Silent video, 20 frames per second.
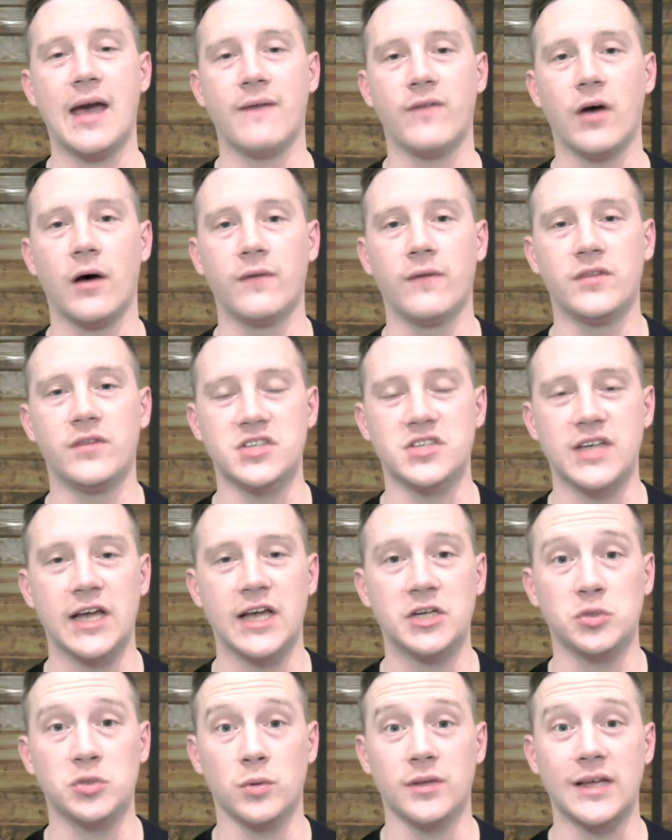of the
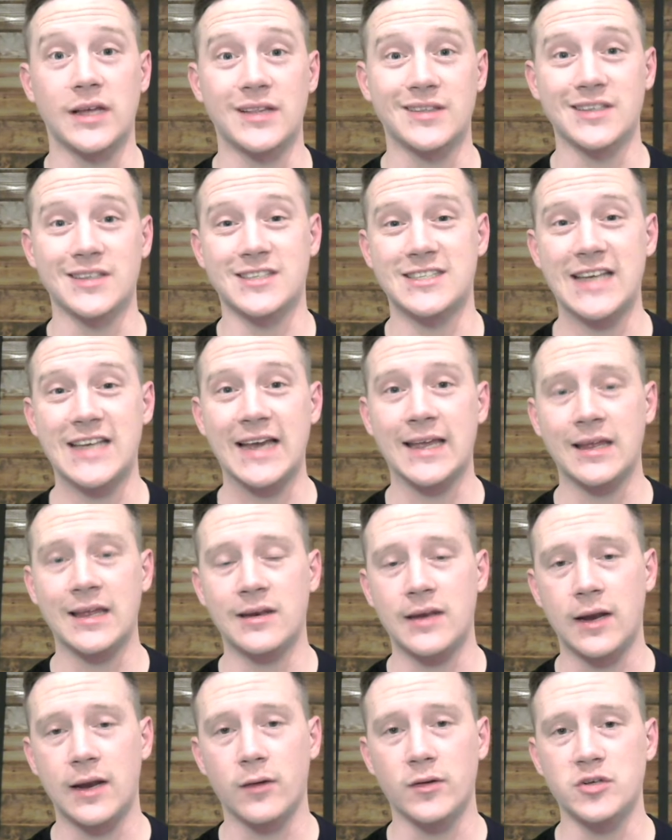schedule that the
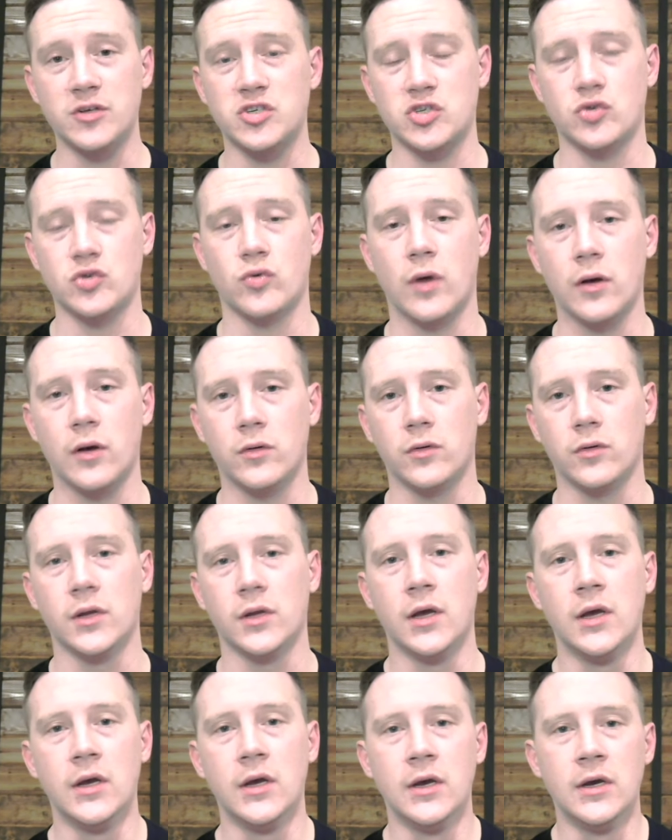secondary struggled
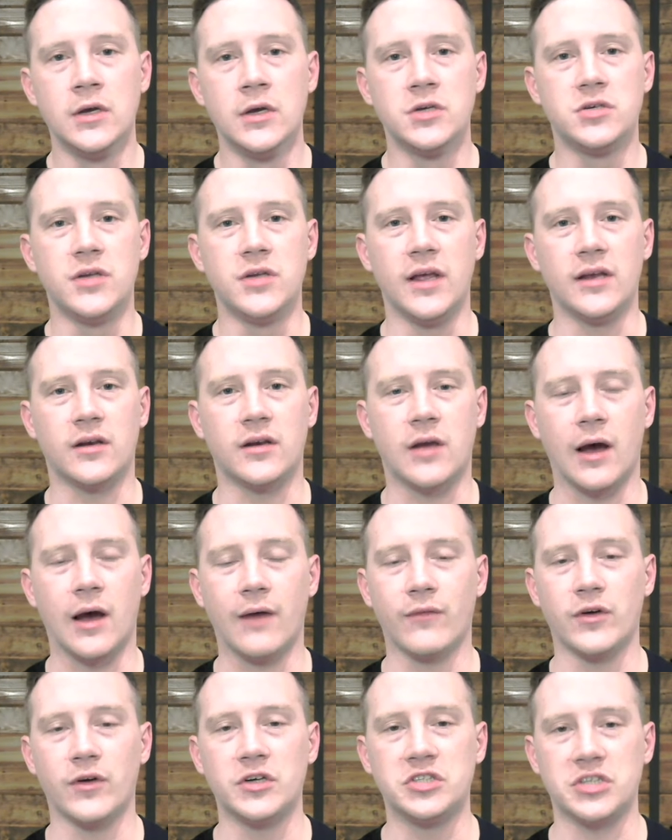in
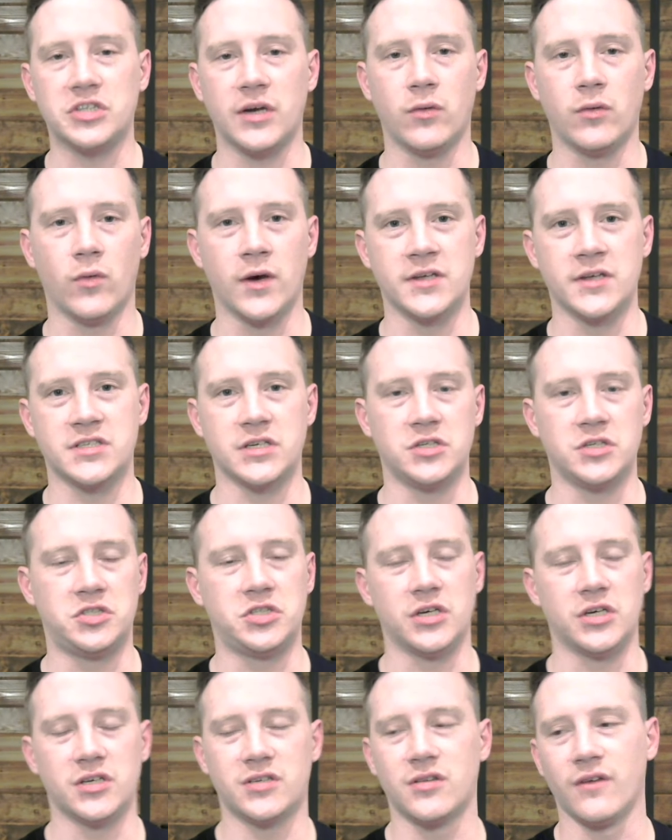coverage. It wasn't
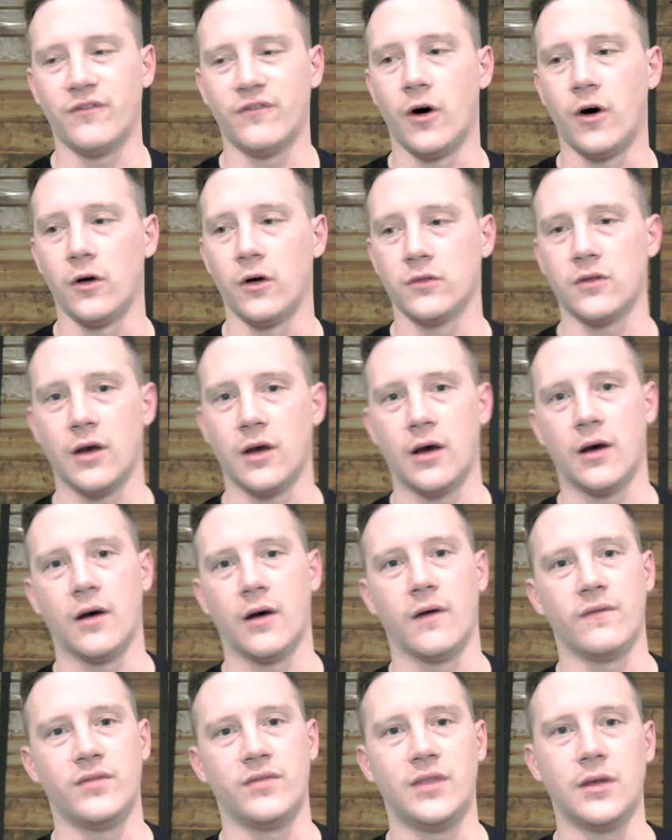just the fault
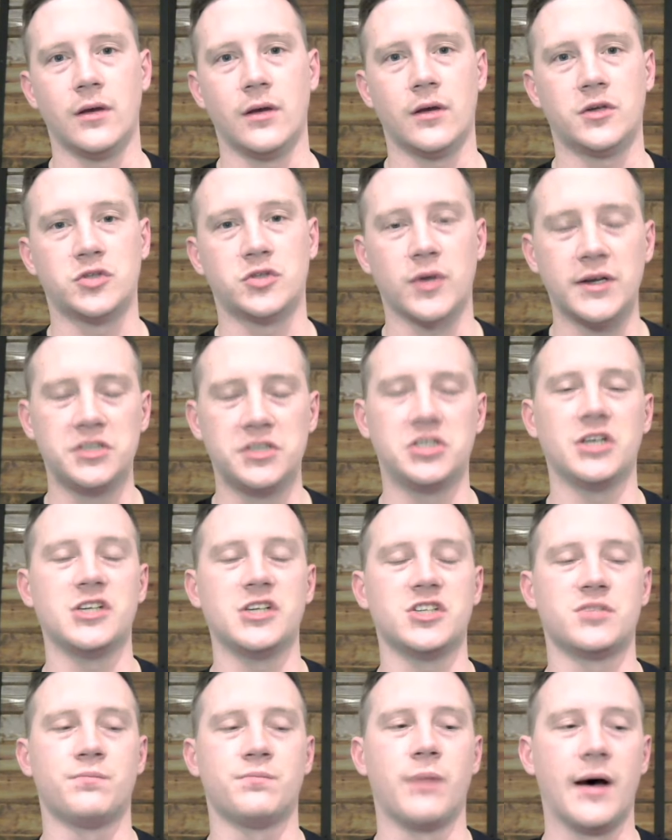of the
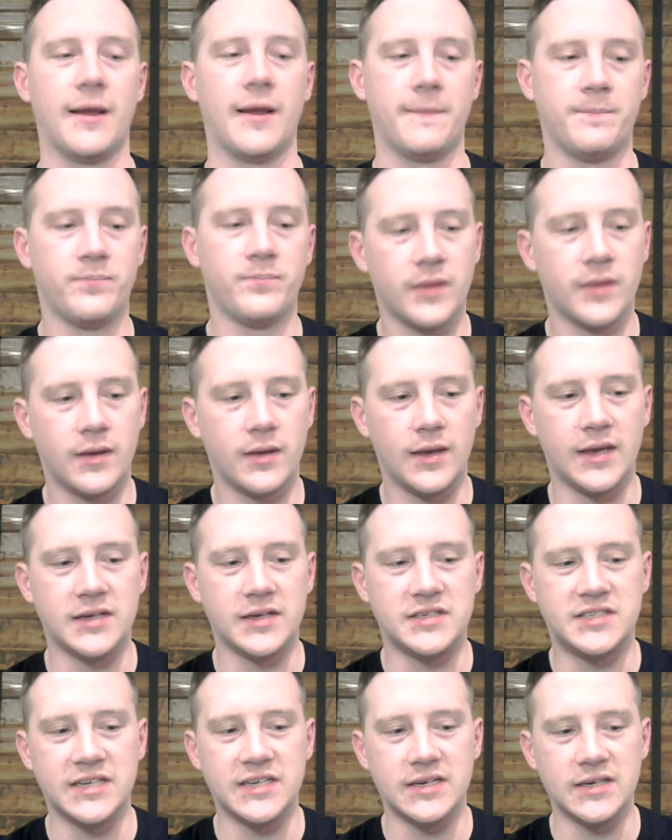trenches, but
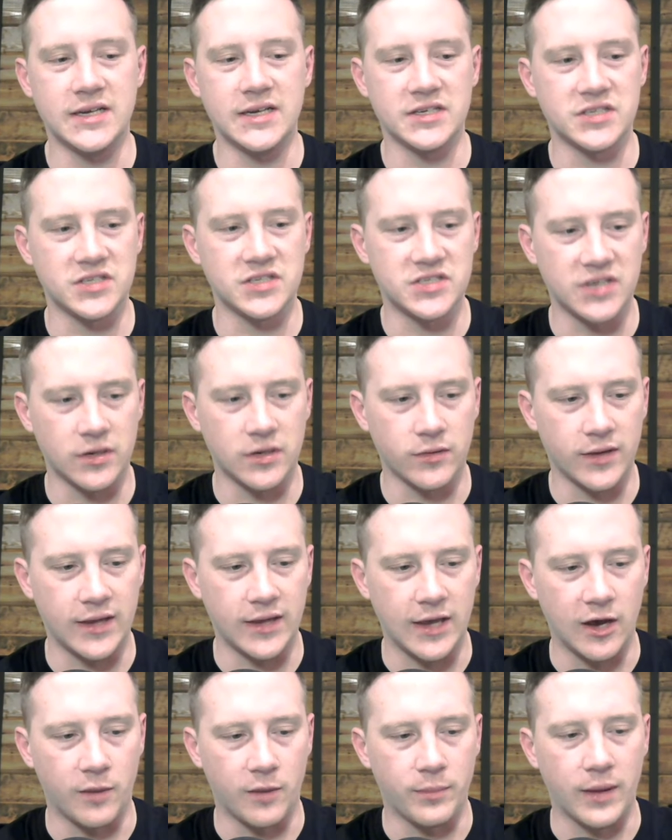it didn't necessarily
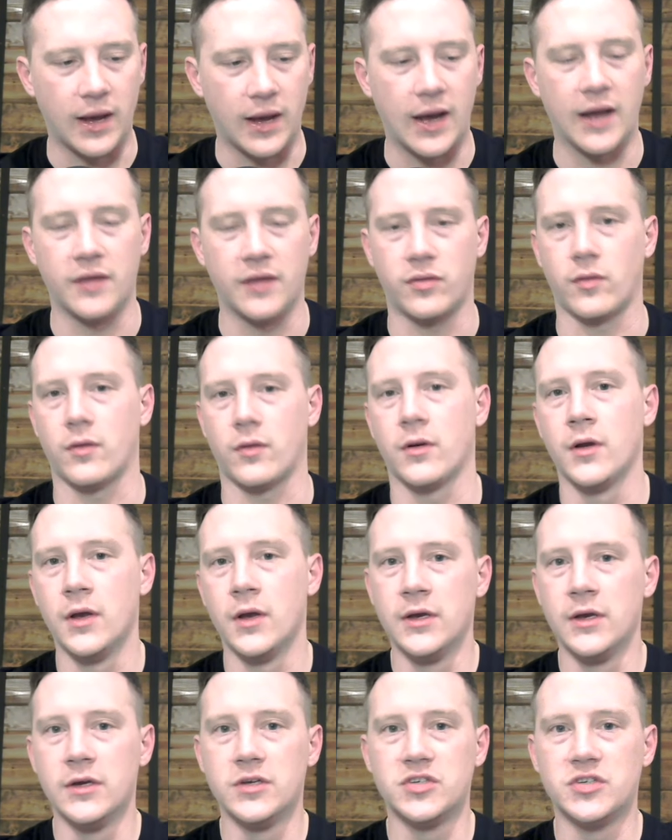help either.
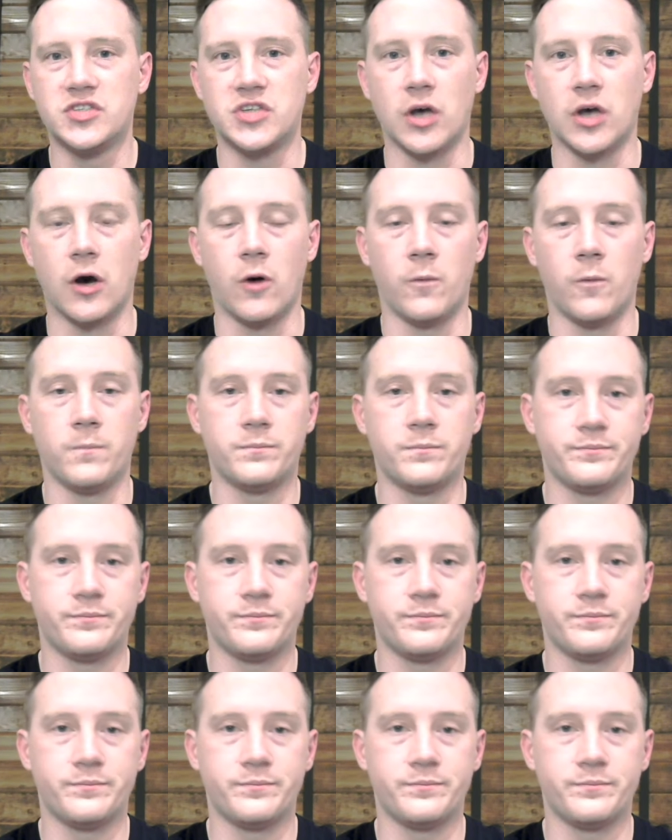So